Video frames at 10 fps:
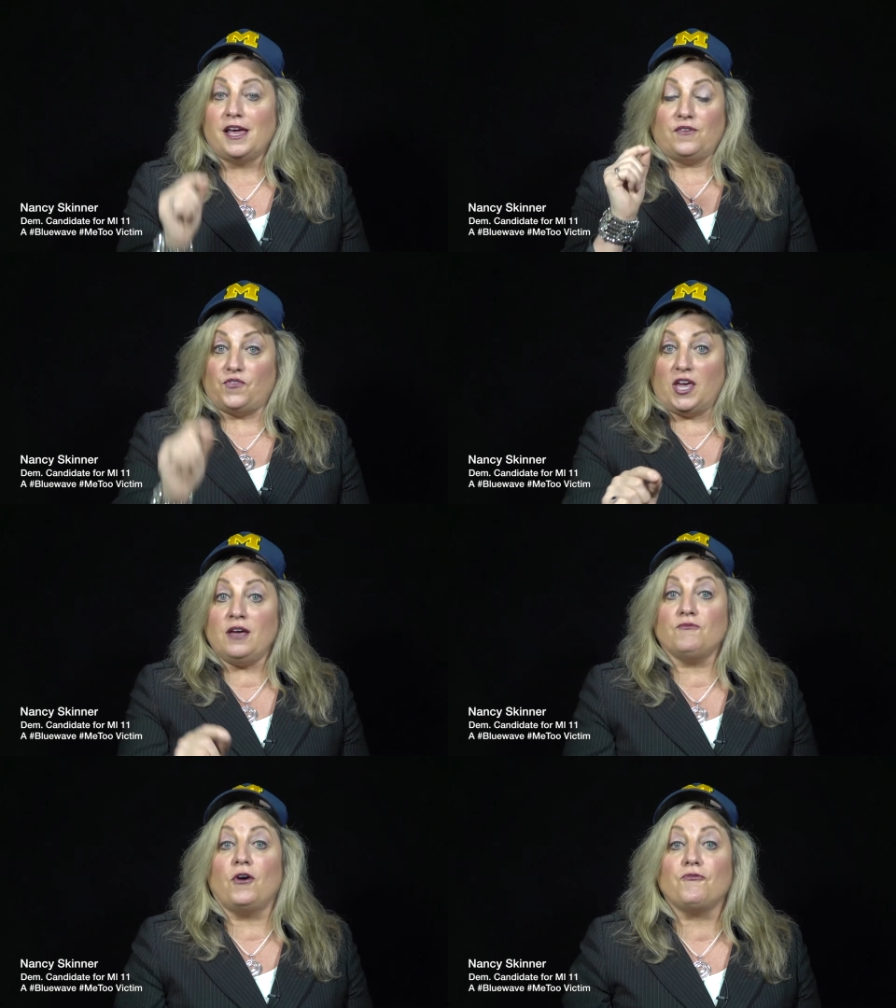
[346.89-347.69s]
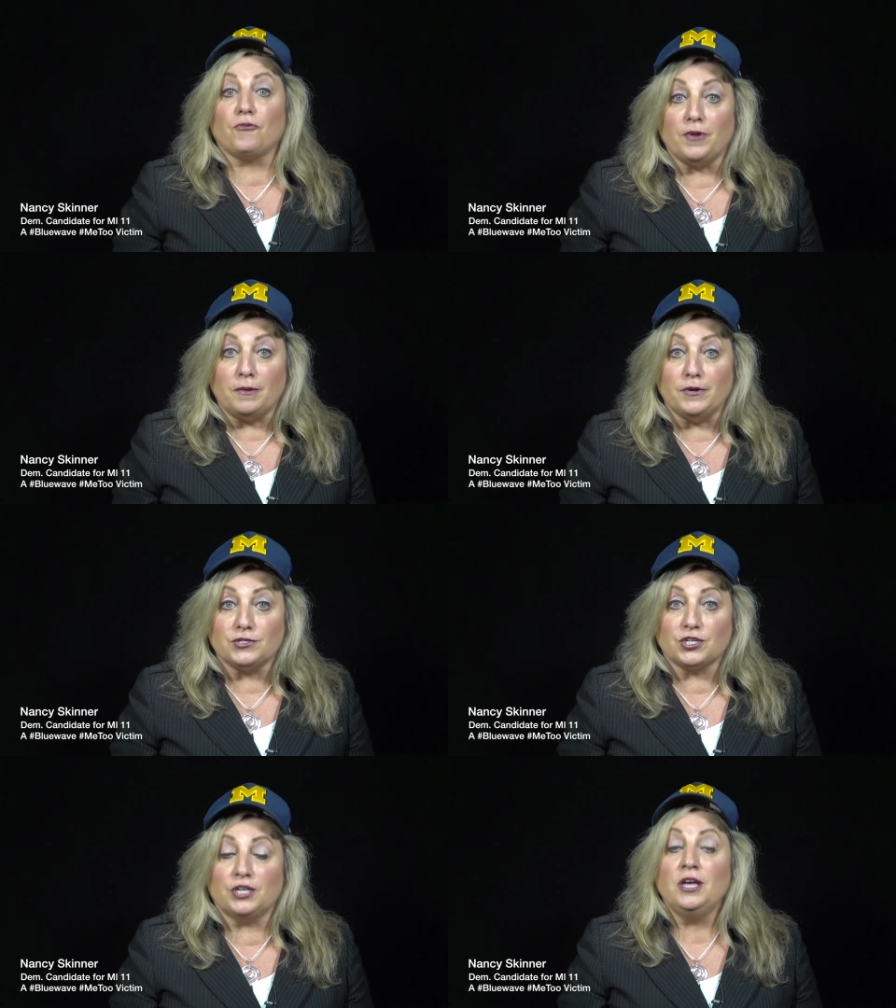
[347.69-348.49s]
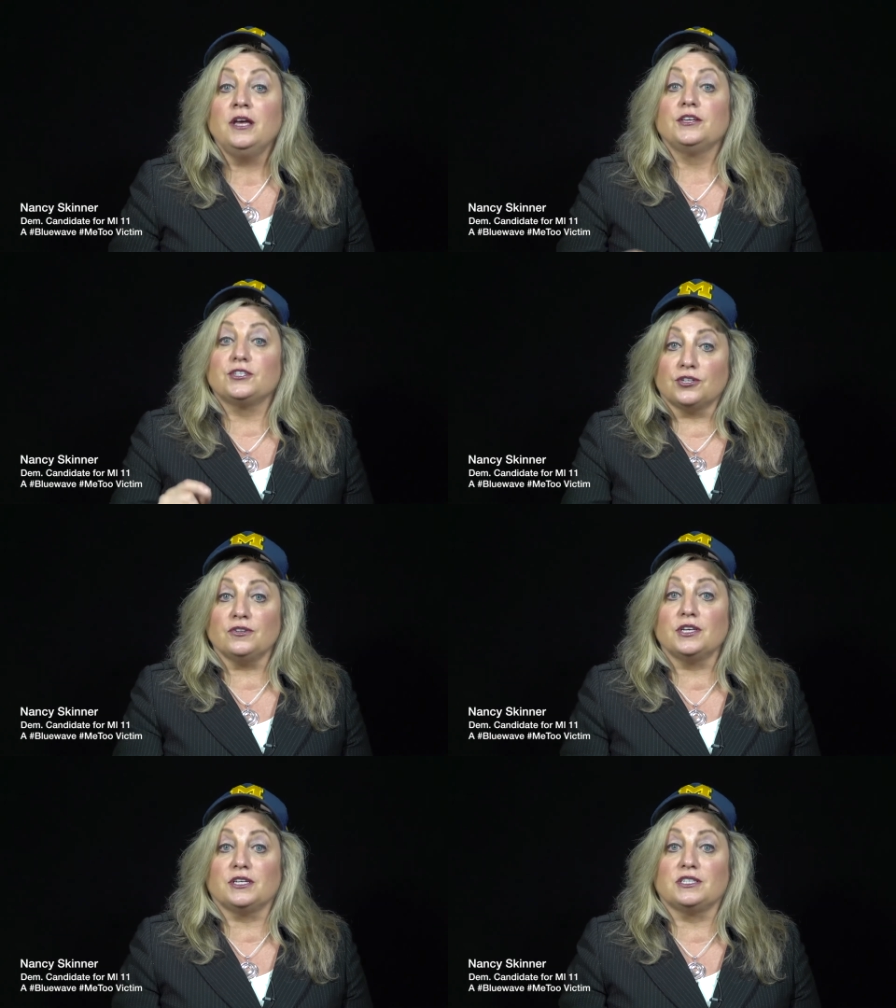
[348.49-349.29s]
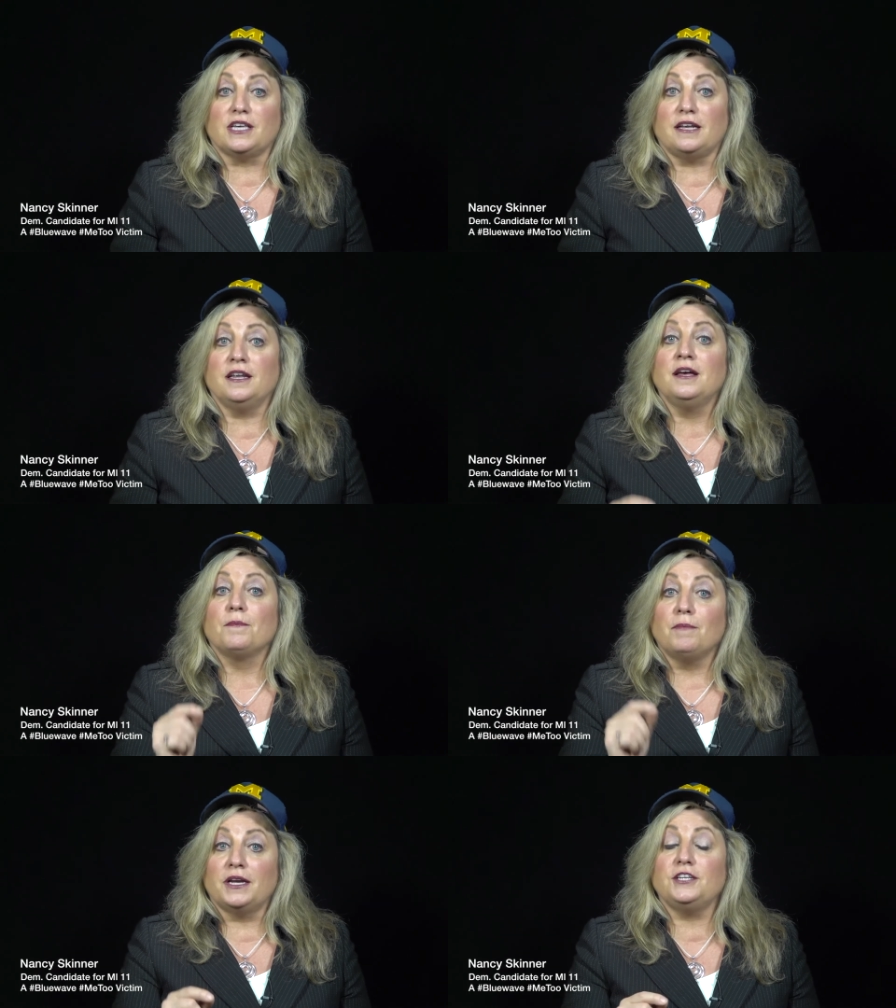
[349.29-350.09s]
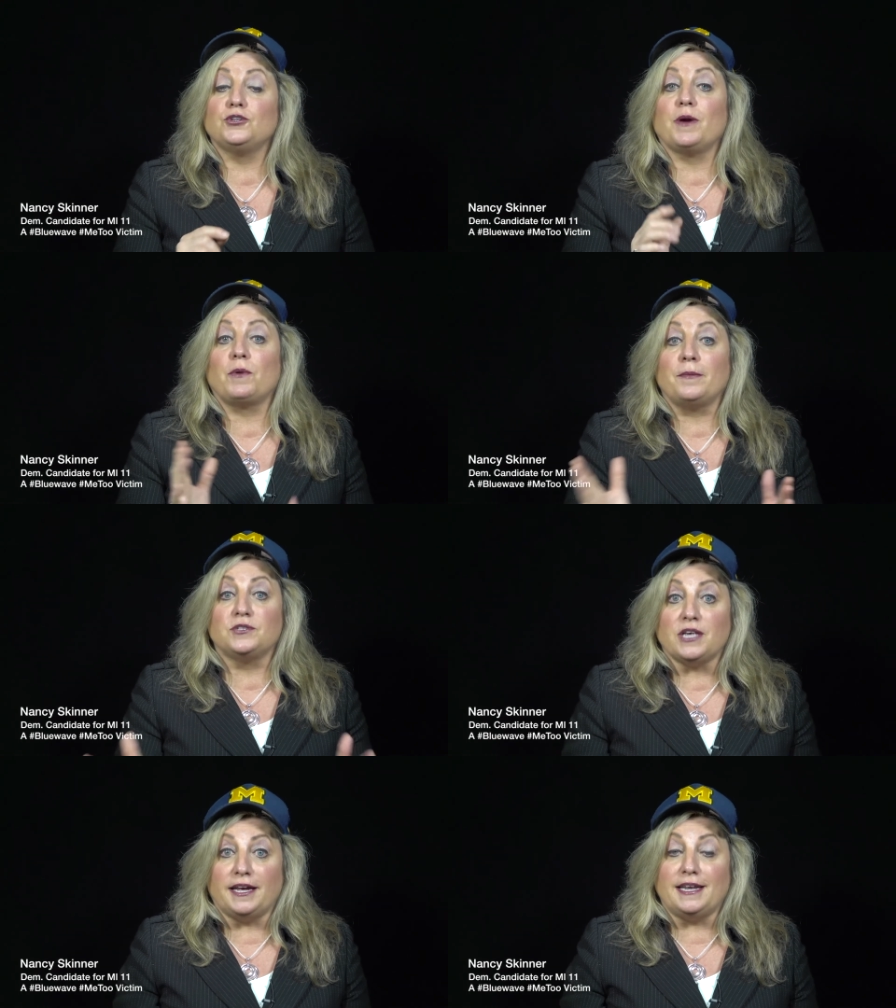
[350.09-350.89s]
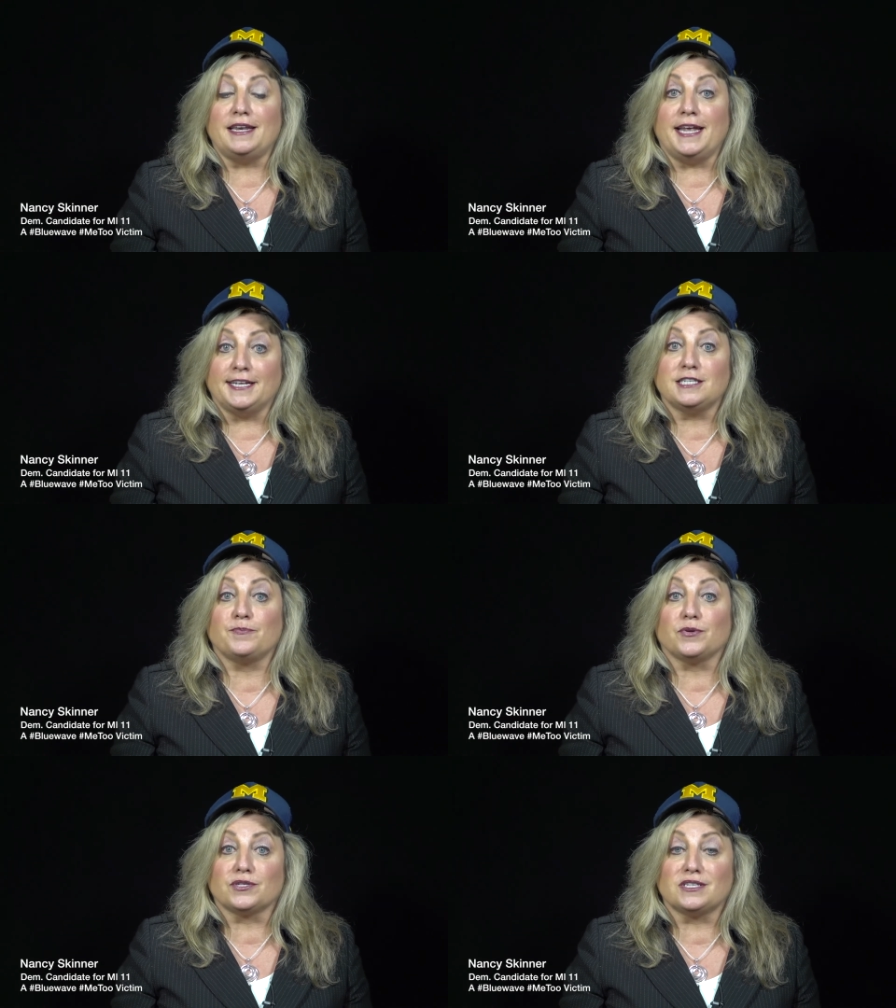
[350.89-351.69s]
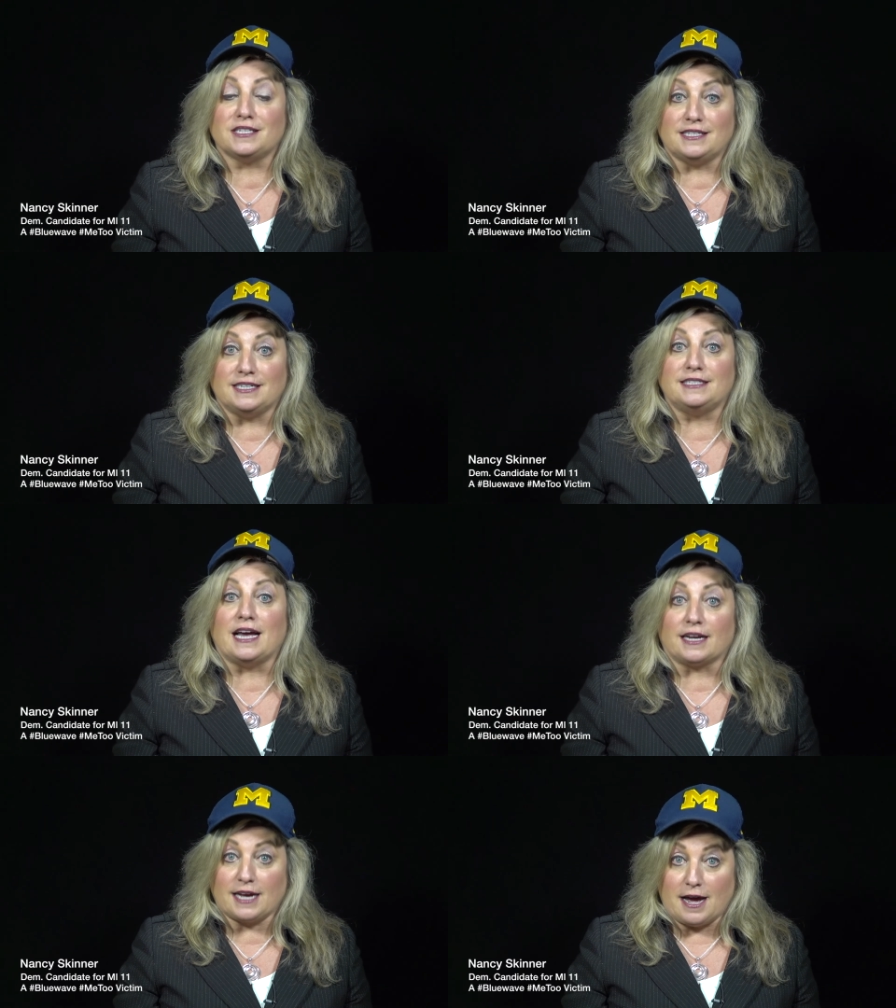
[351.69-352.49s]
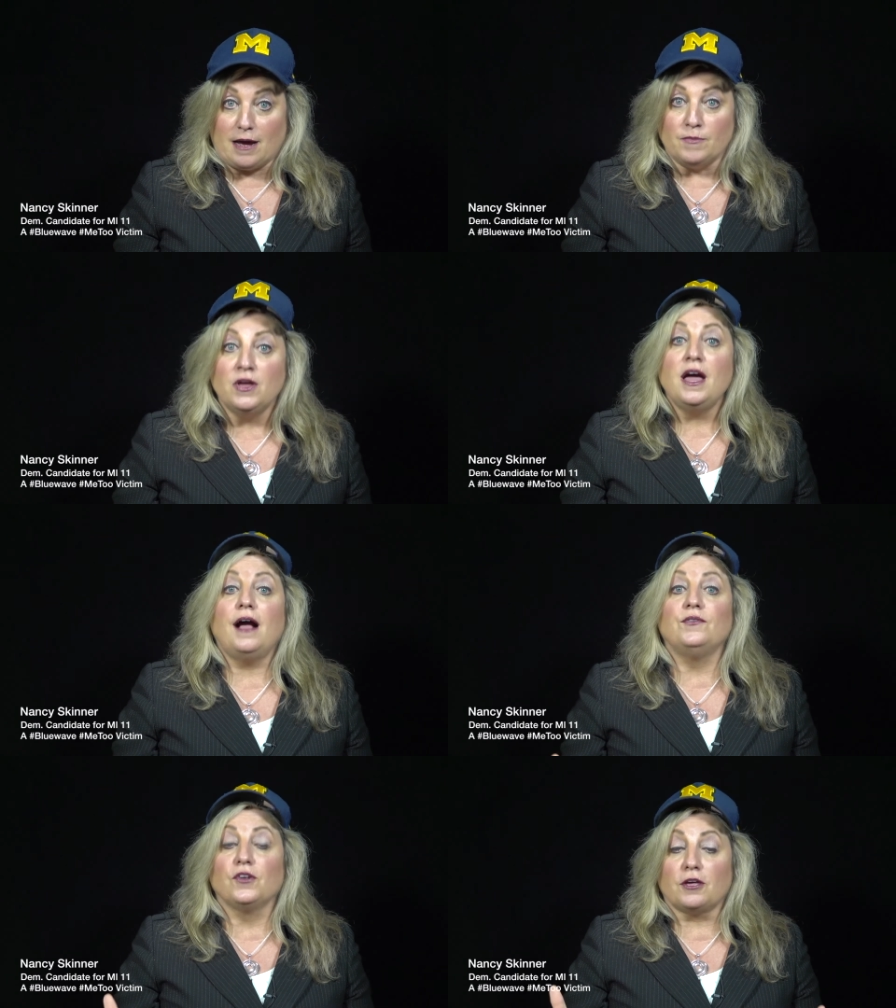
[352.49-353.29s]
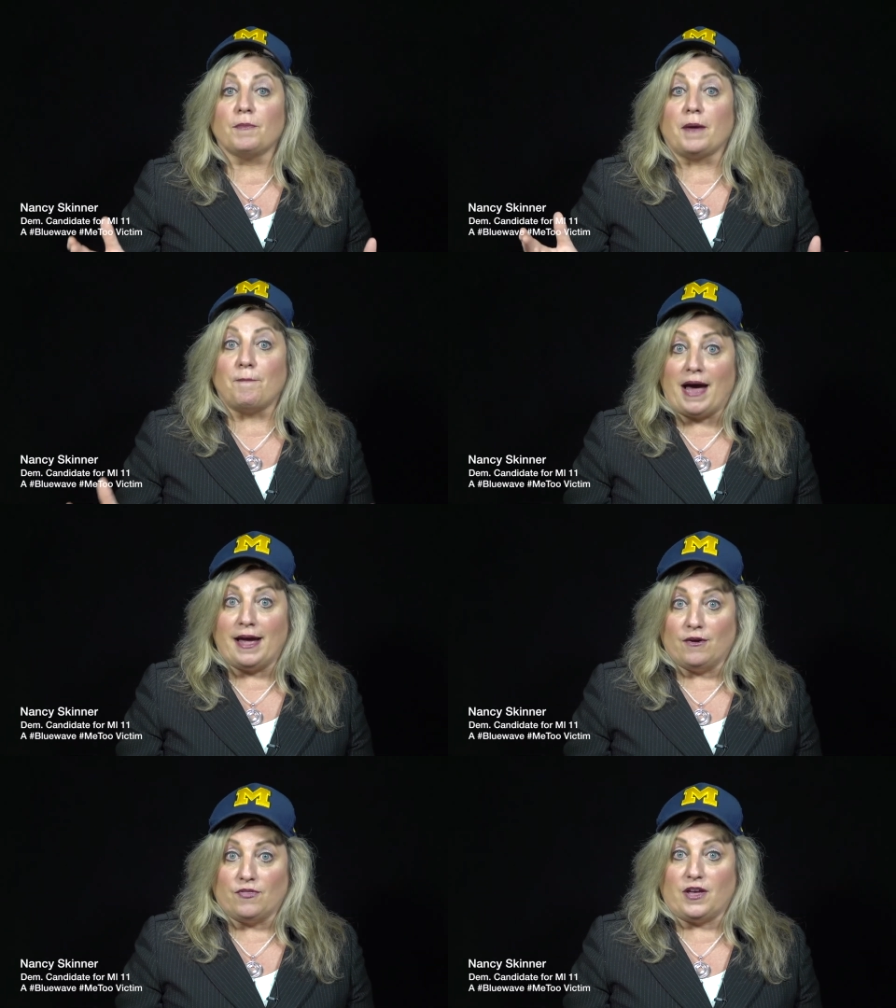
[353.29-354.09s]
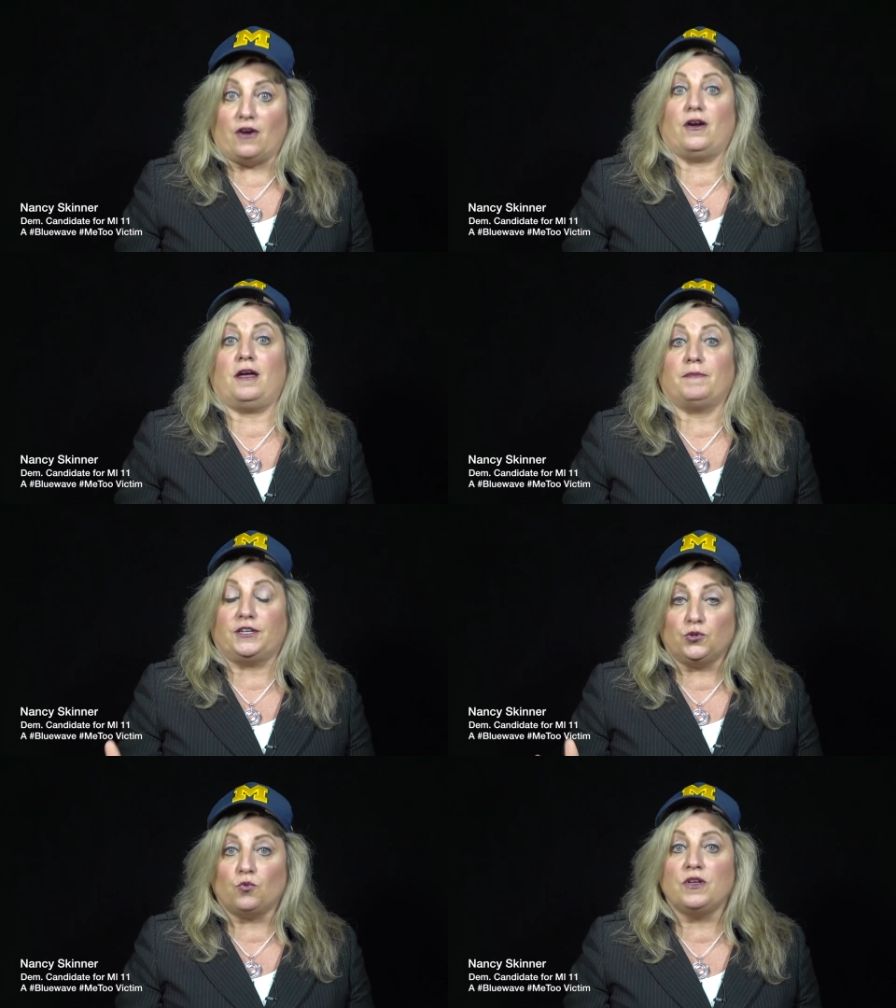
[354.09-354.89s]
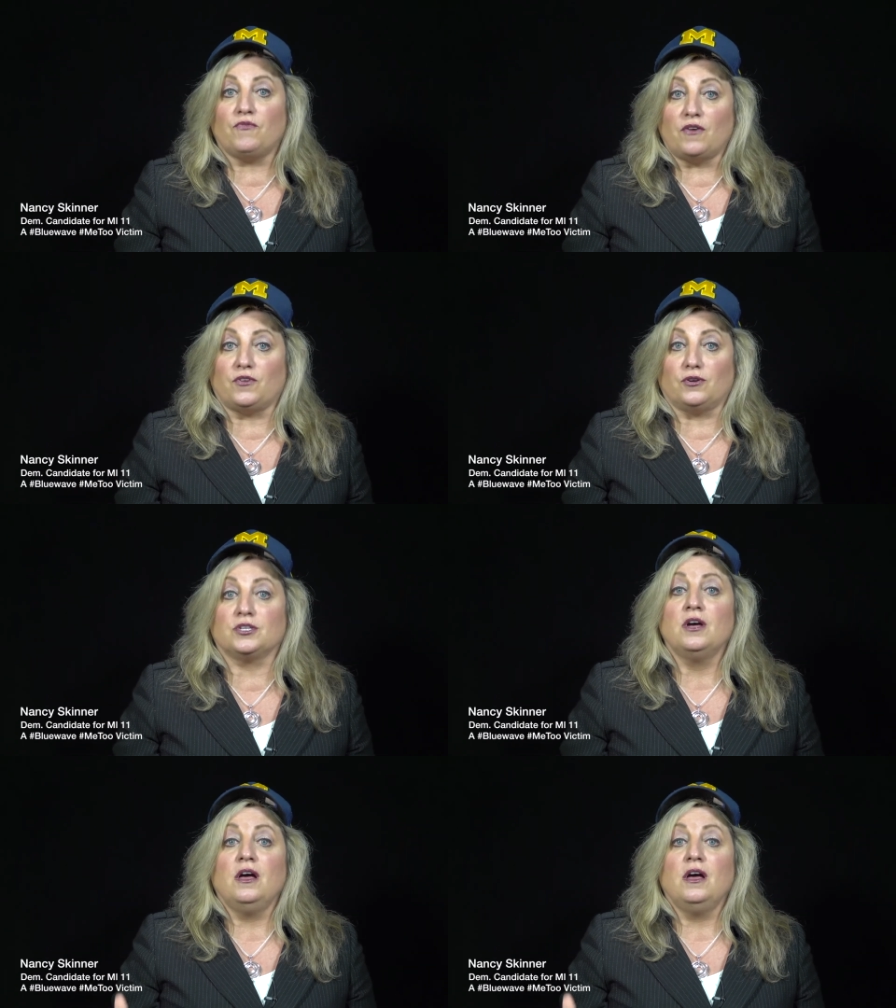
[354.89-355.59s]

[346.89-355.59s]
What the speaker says: And if you can't vote for me in Michigan, you certainly can send money to my website at nancypersisted.com and look at my bio there and my 25 years